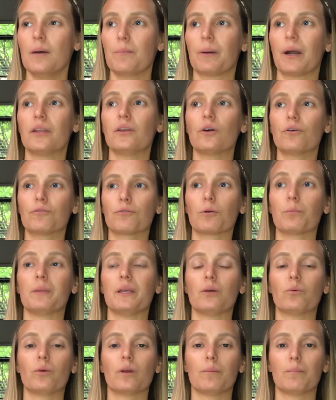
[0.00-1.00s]
But I know for
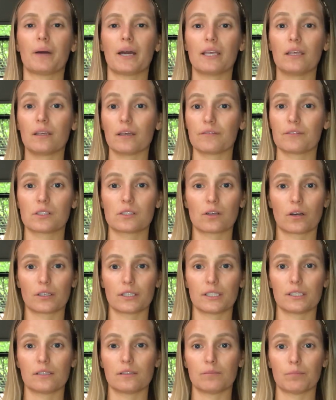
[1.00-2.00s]
me, when my
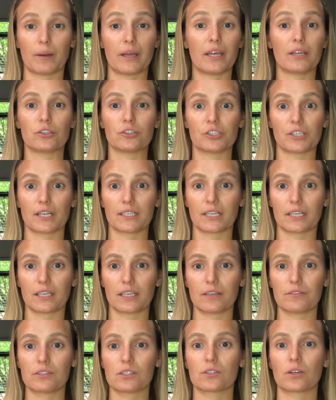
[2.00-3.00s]
energetic
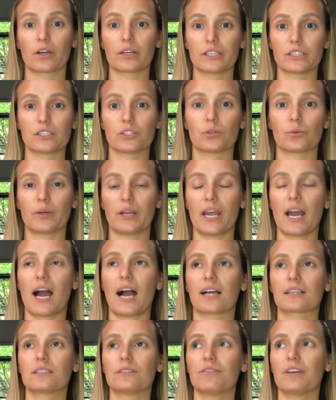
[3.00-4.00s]
gifts started to
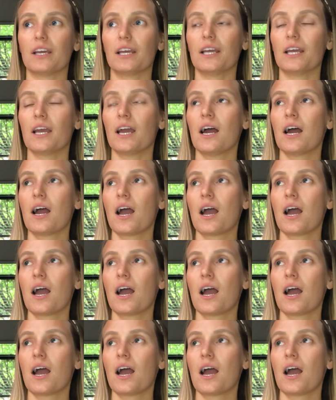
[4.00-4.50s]
reactivate,